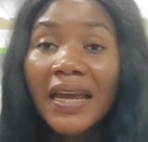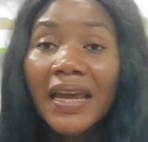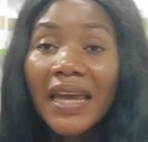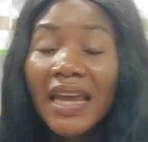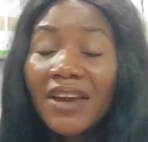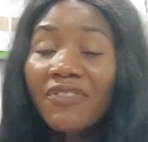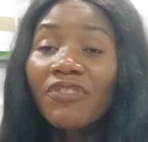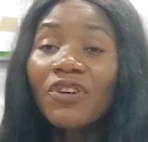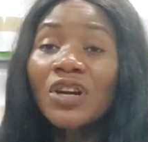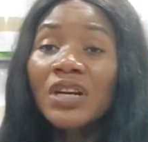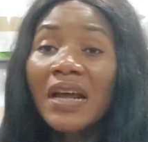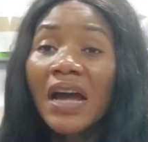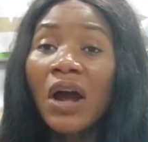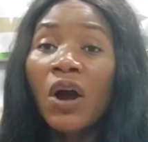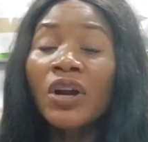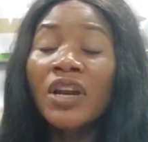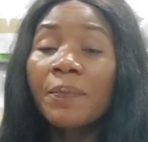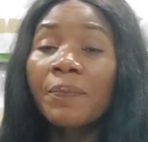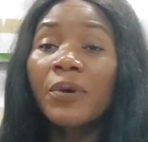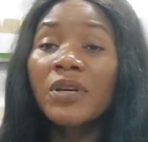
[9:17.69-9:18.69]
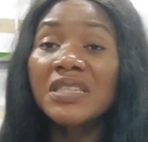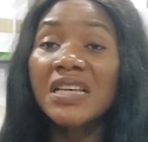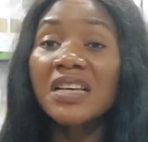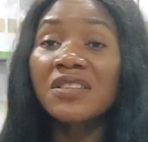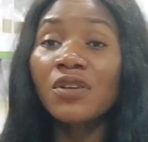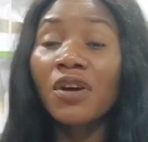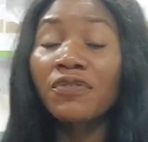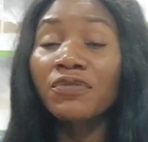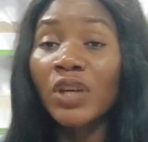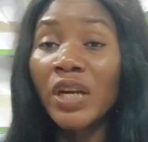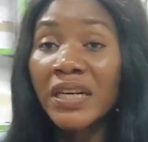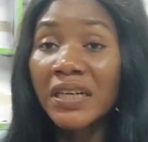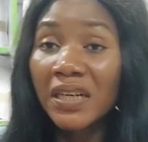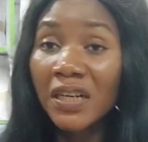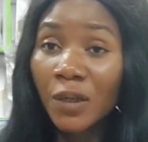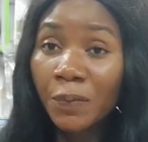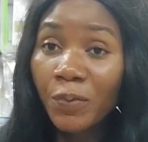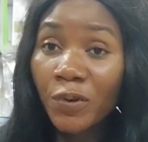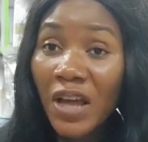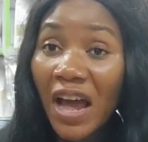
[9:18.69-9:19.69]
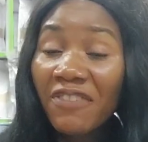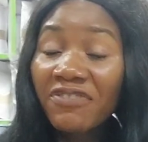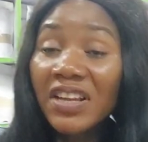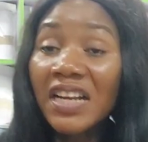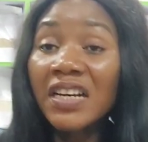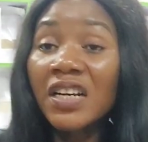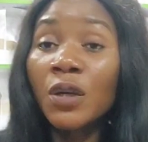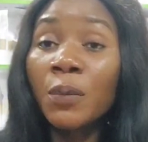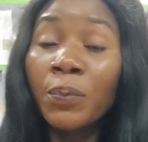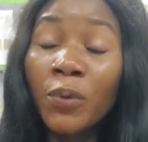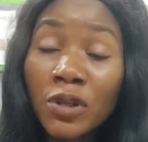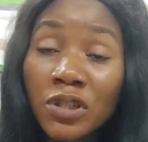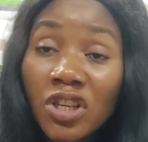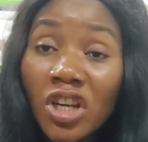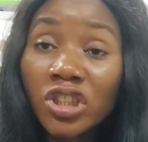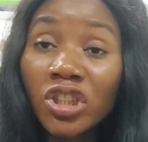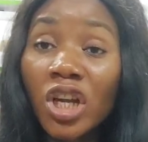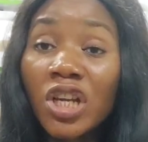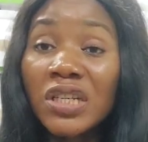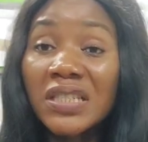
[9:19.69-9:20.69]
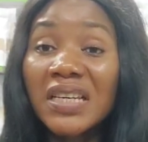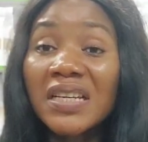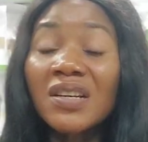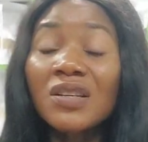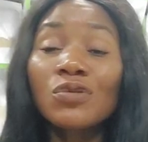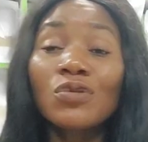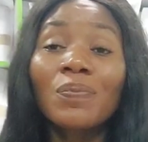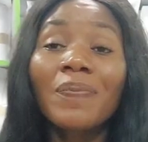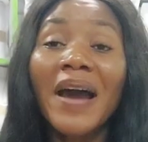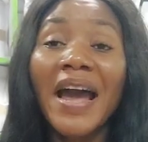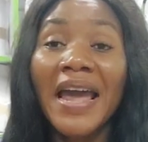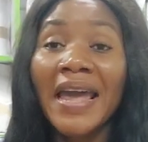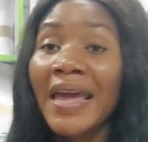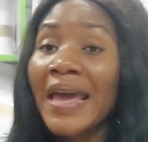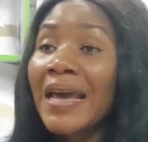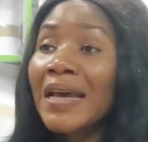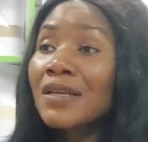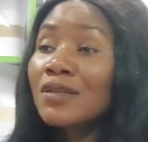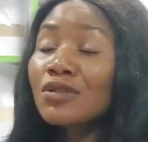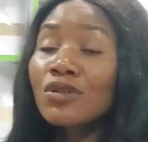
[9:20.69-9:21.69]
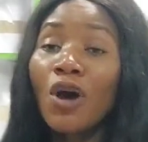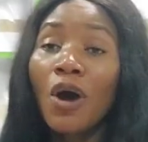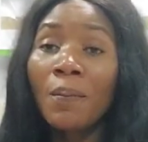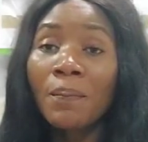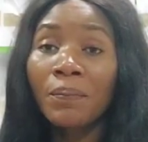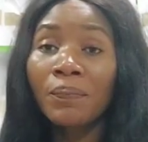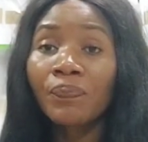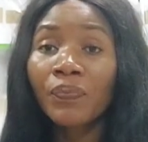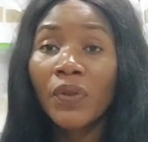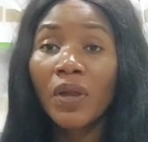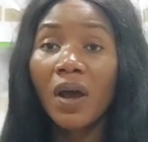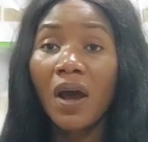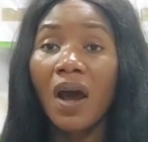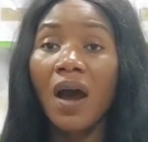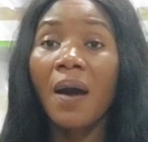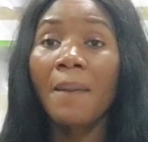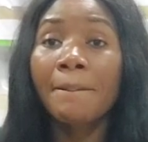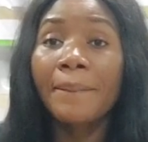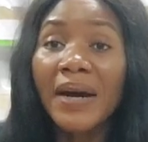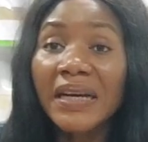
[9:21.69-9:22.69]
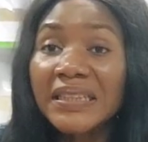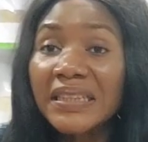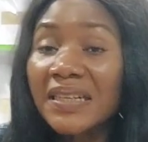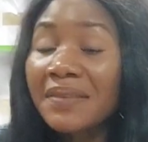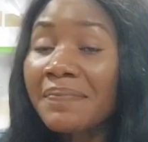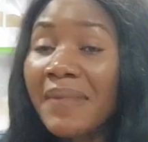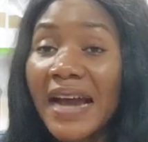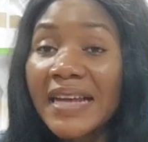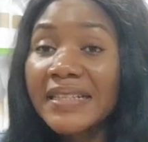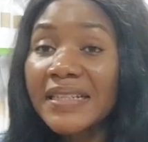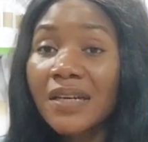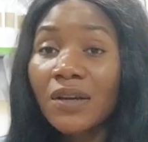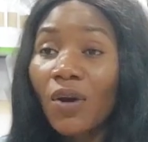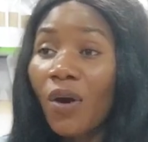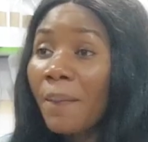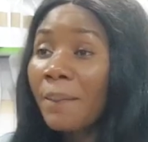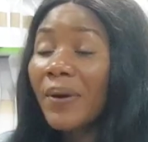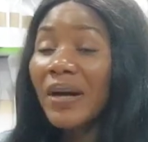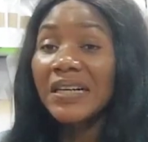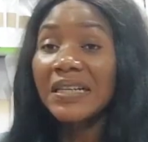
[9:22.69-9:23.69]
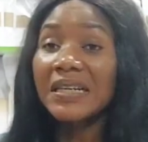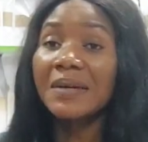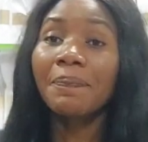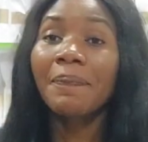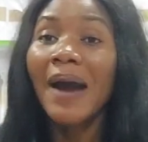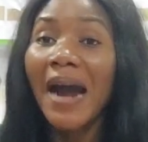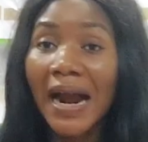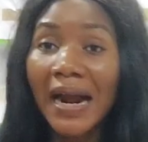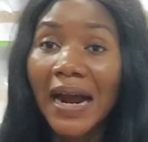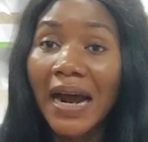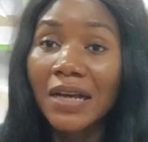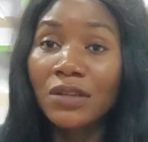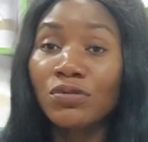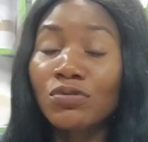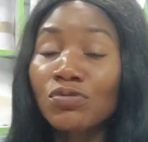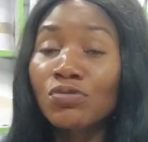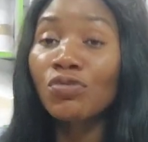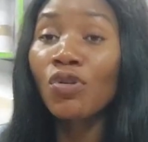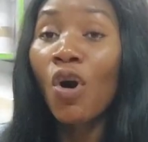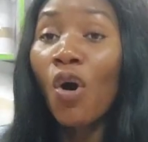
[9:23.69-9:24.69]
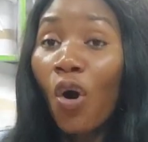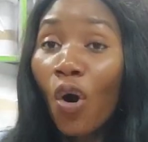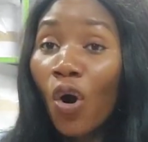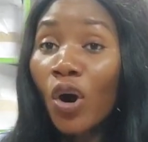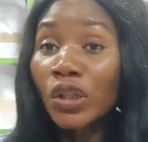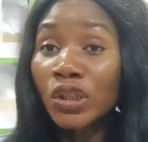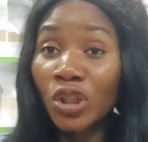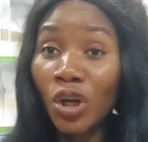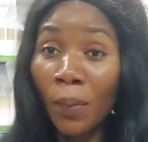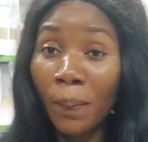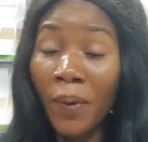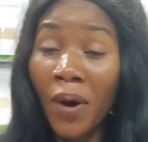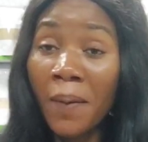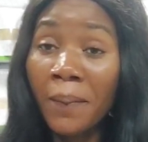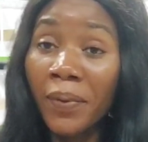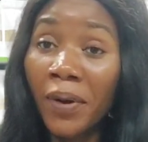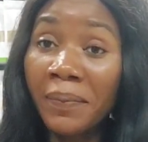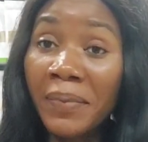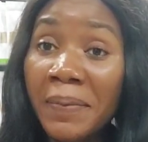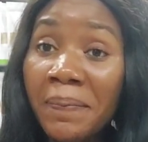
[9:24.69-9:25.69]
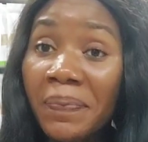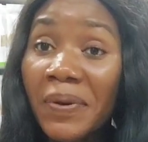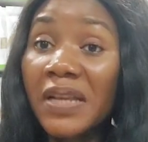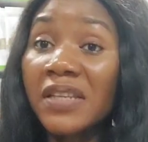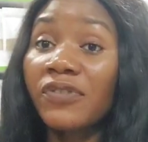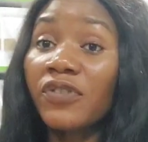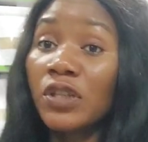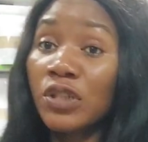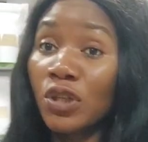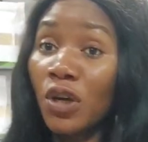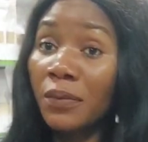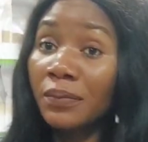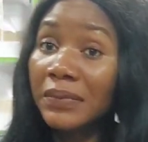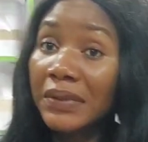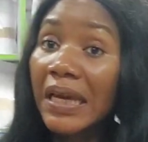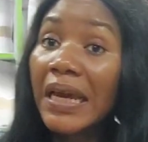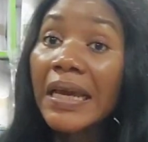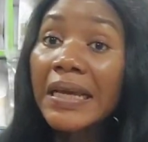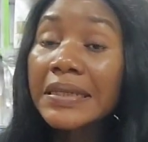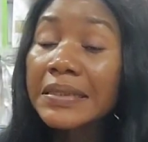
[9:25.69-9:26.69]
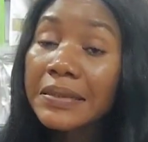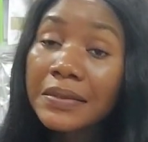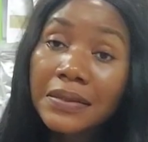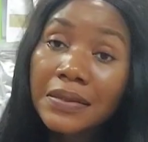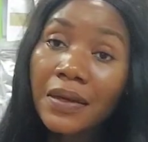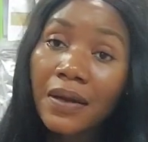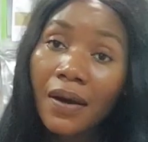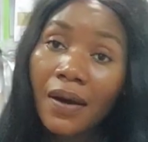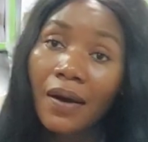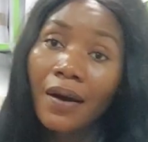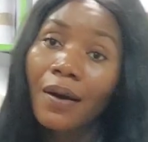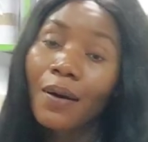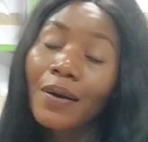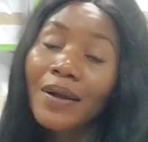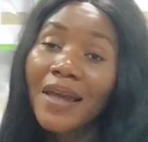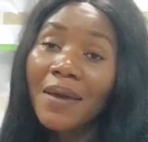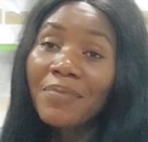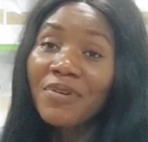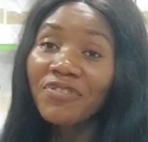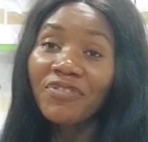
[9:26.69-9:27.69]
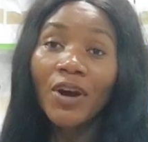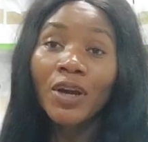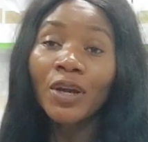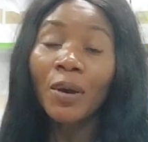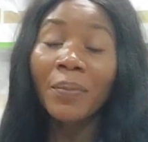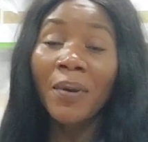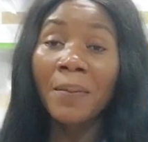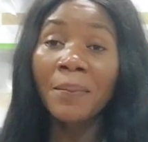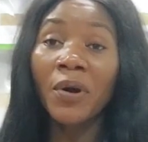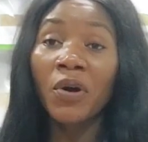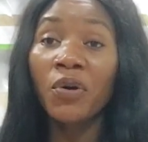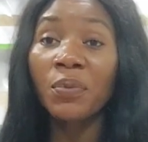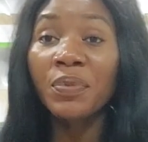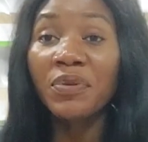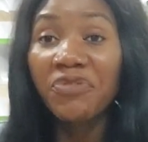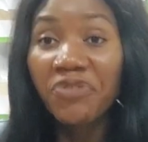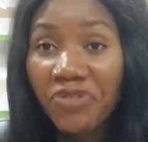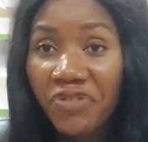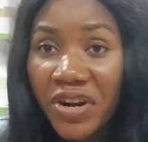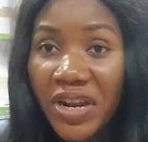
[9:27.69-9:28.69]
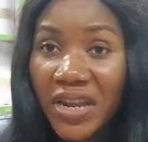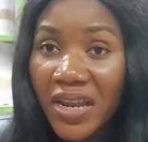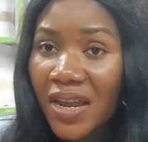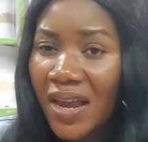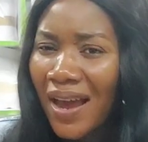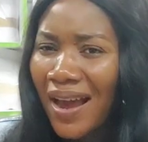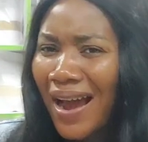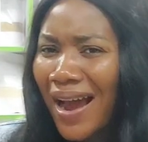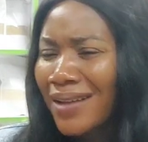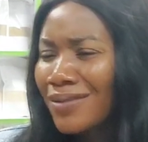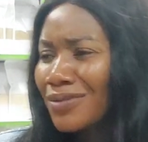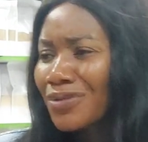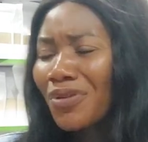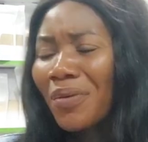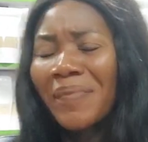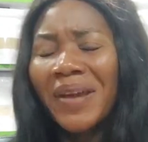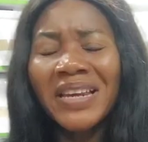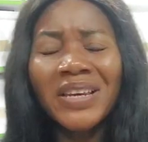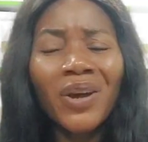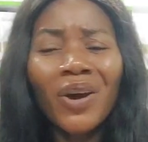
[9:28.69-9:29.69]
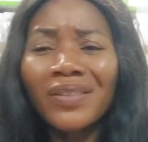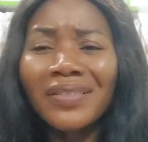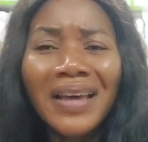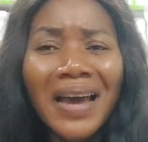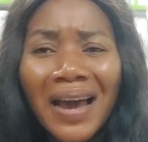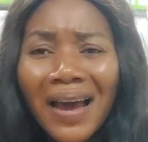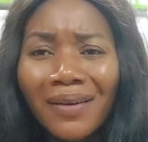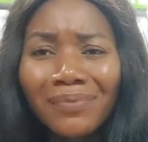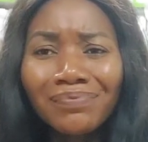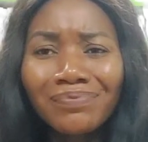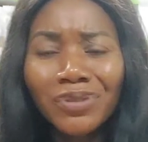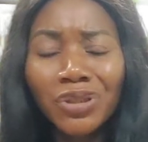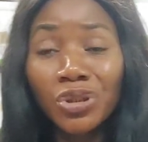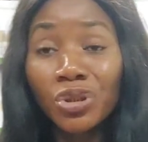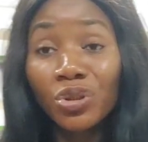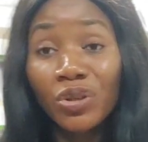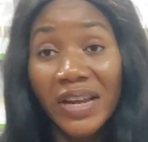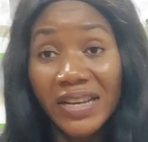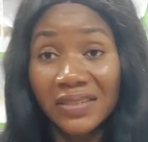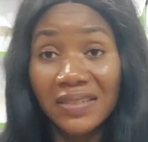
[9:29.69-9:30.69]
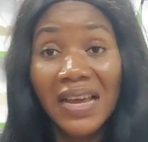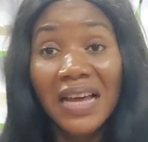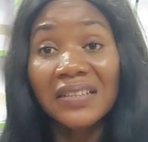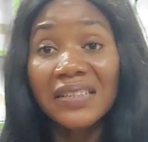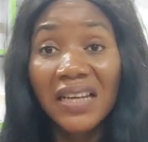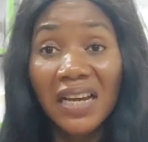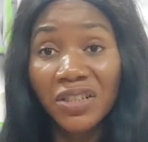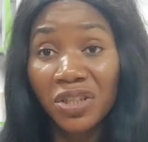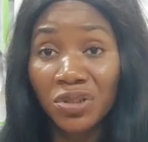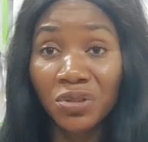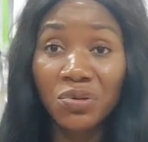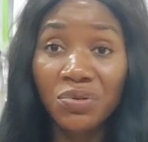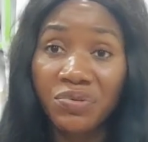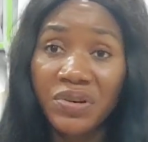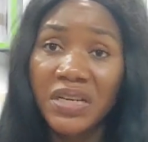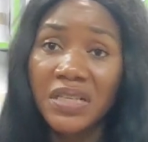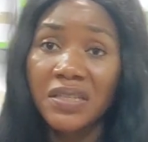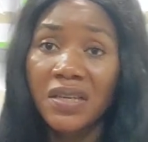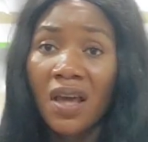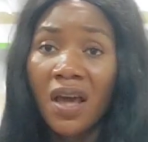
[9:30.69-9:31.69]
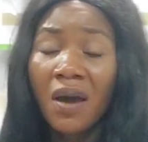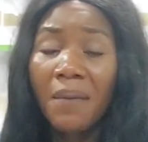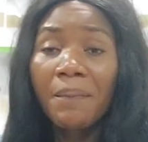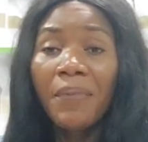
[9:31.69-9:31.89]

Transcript: Even on the process of doing the after the liposuction, you still need to buy some body magic or body packer to hold your bum in place for some days, okay, before your bum will be free, and so many other stress attached to it.